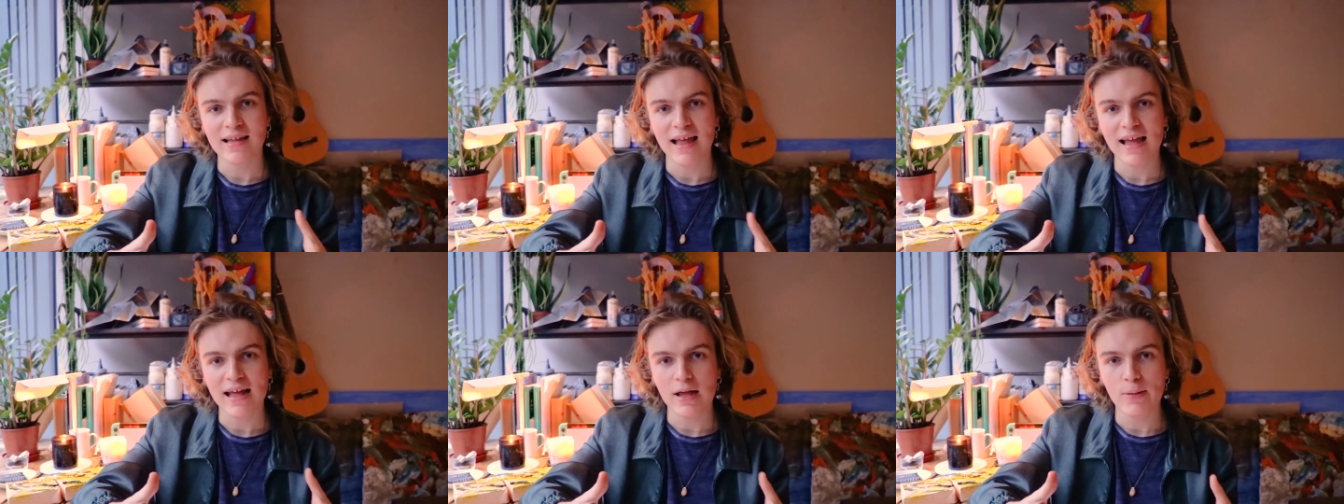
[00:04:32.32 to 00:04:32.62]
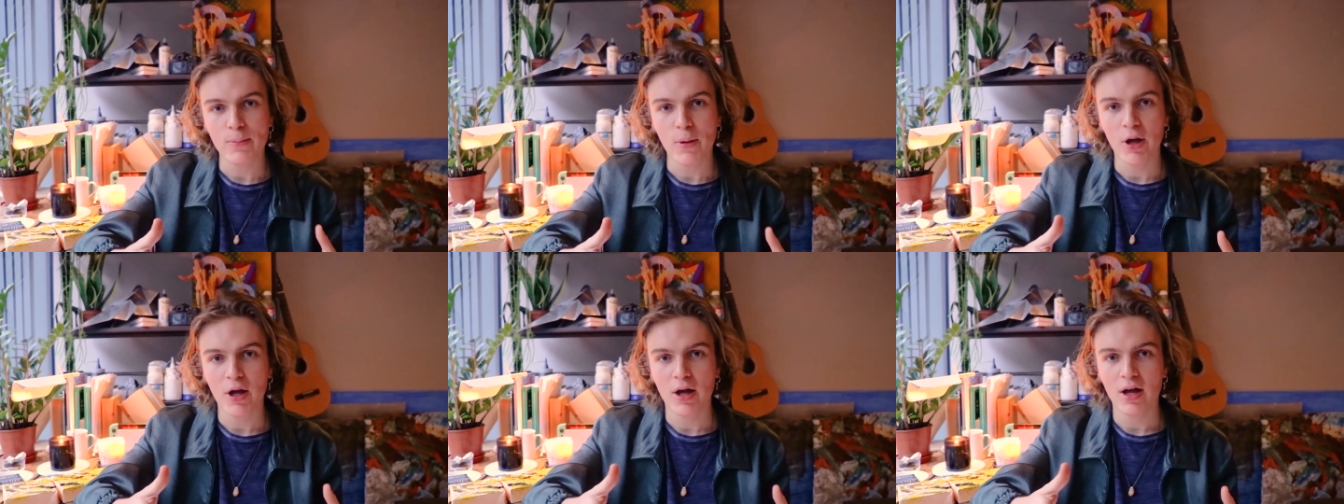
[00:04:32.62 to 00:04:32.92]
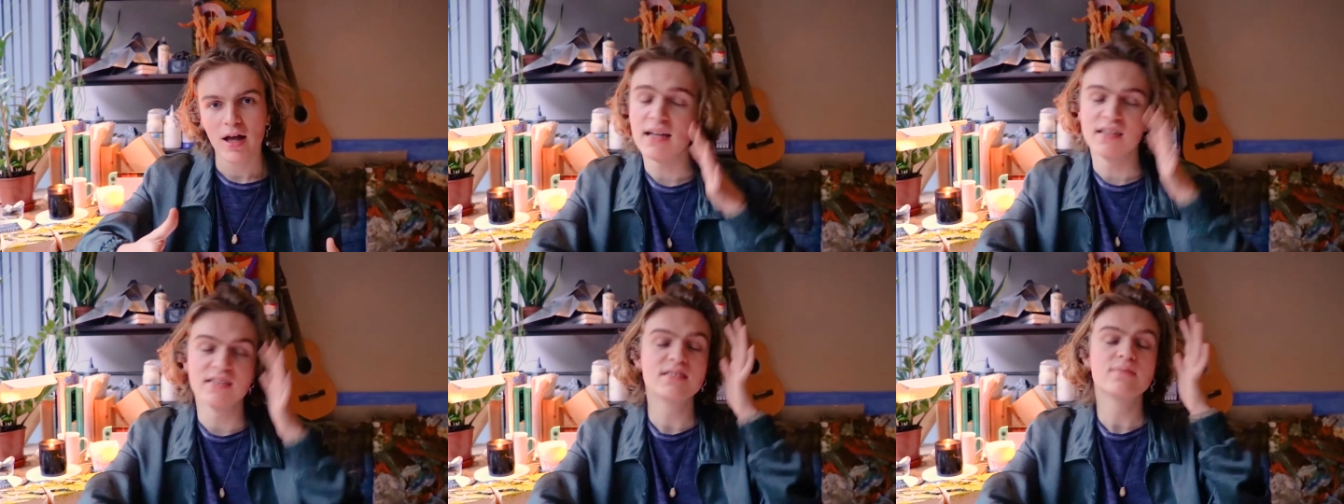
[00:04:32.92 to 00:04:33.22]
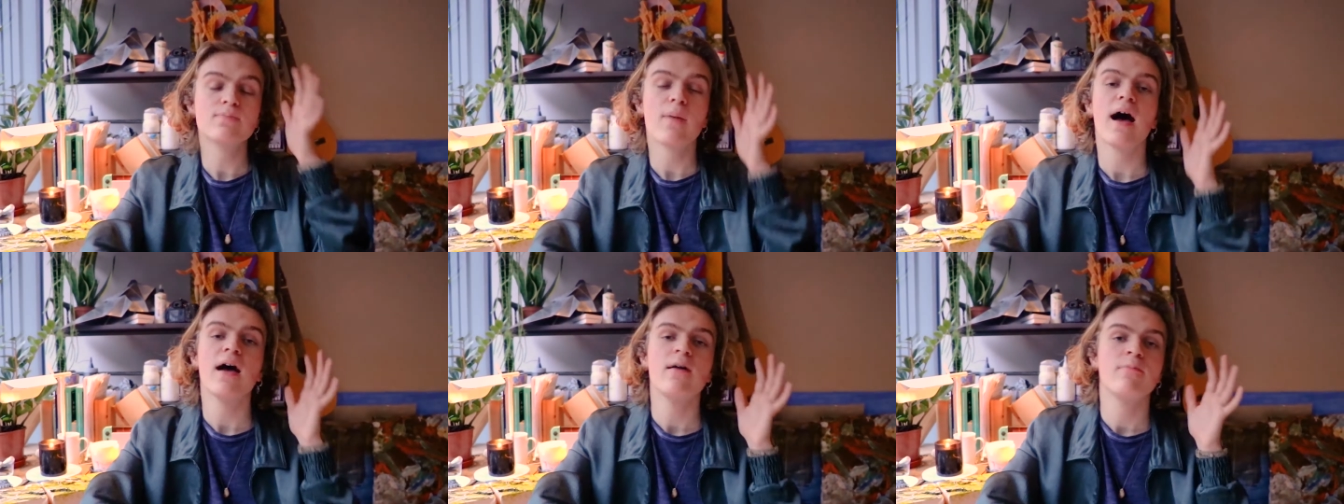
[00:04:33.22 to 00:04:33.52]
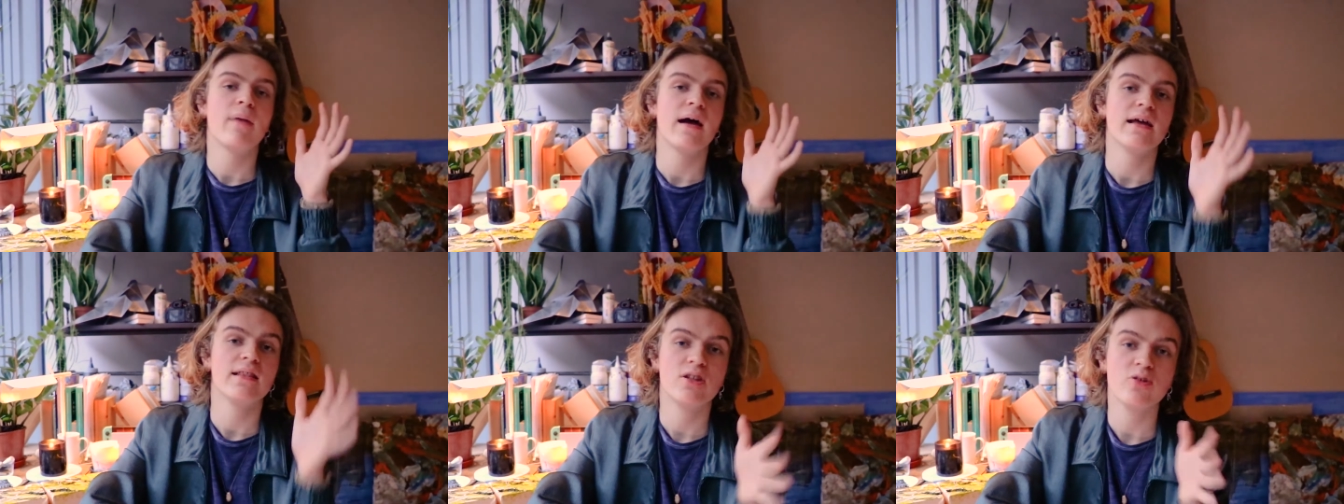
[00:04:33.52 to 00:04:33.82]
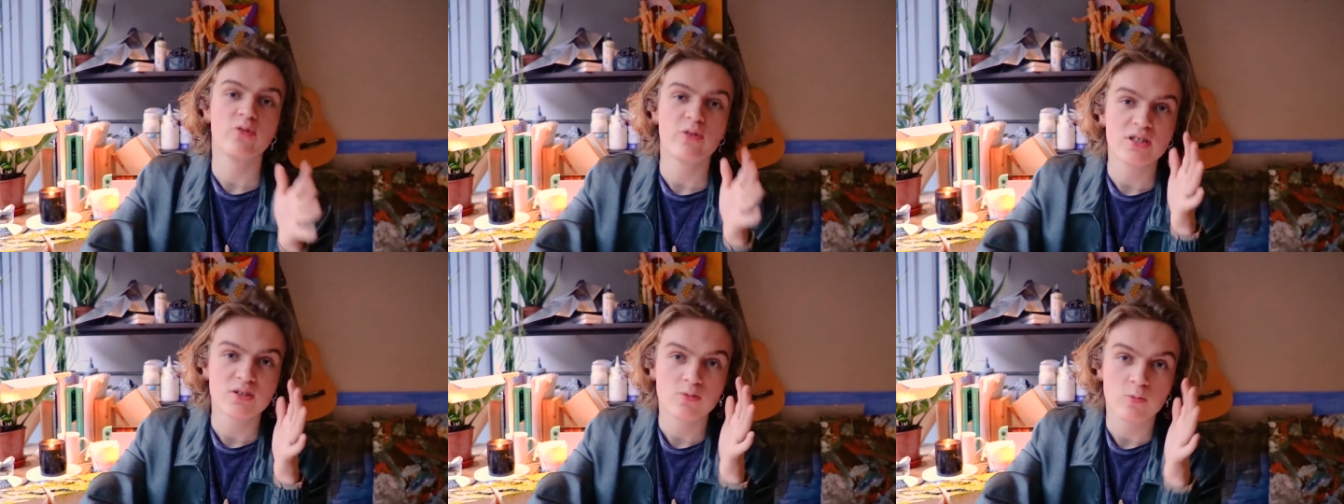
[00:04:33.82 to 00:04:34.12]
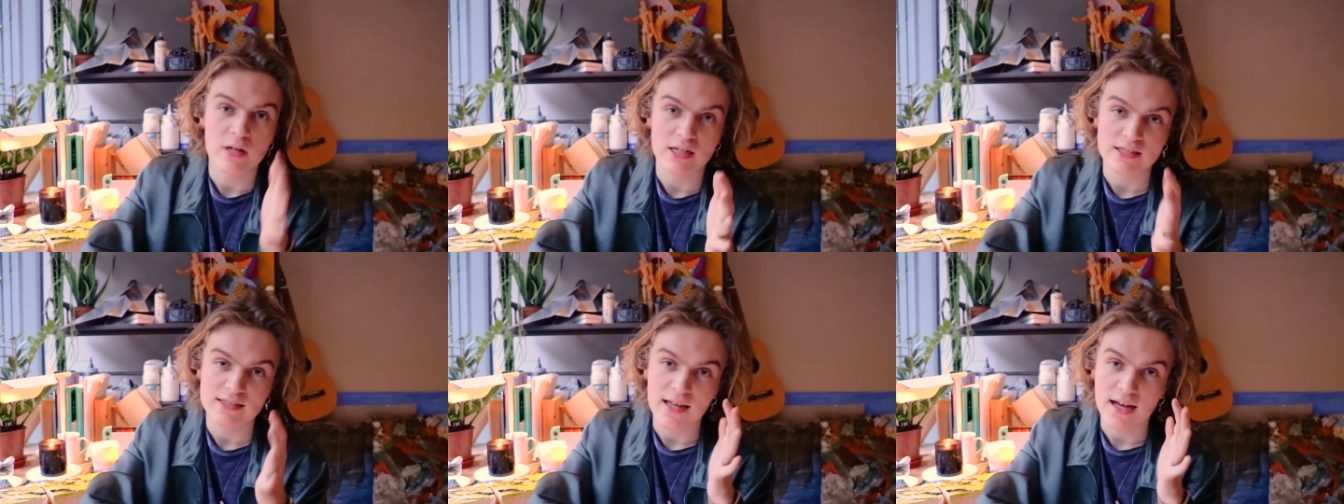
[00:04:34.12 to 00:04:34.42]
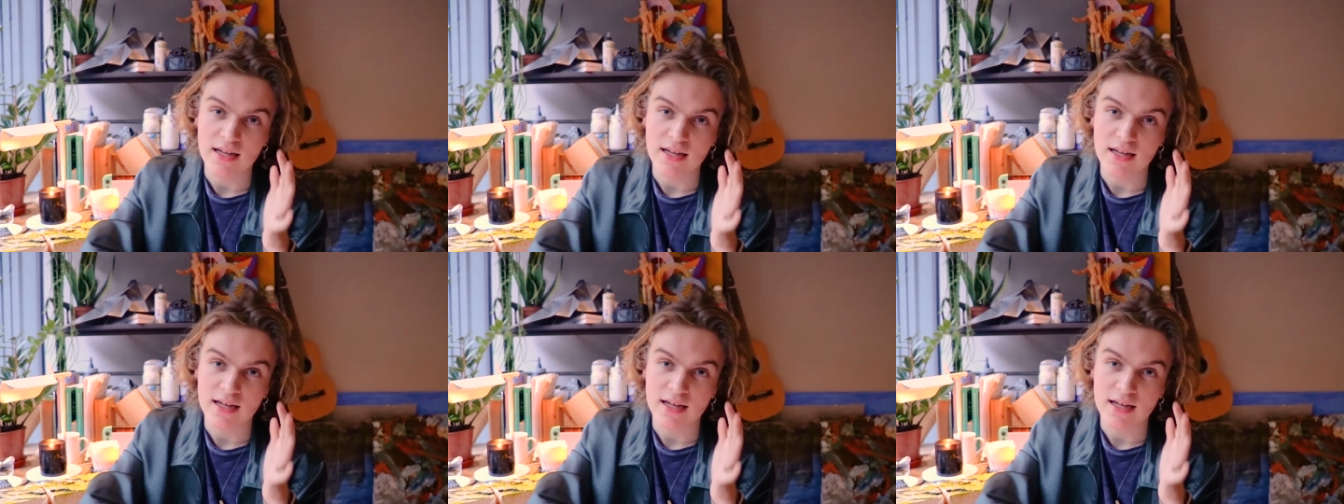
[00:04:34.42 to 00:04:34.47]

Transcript: labour labor. Inspired by Lewis Wickes